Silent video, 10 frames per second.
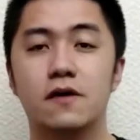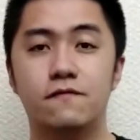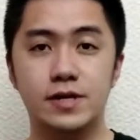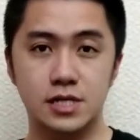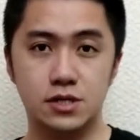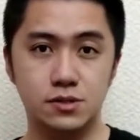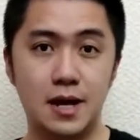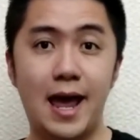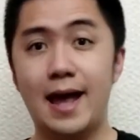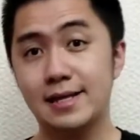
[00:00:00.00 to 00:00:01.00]
physical
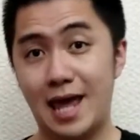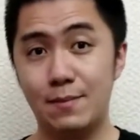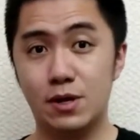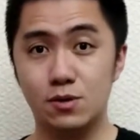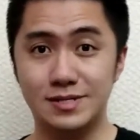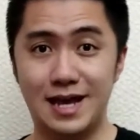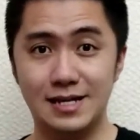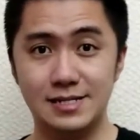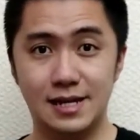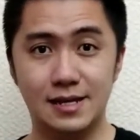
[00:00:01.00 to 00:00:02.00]
and chemical
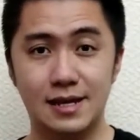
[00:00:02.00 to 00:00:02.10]
testing.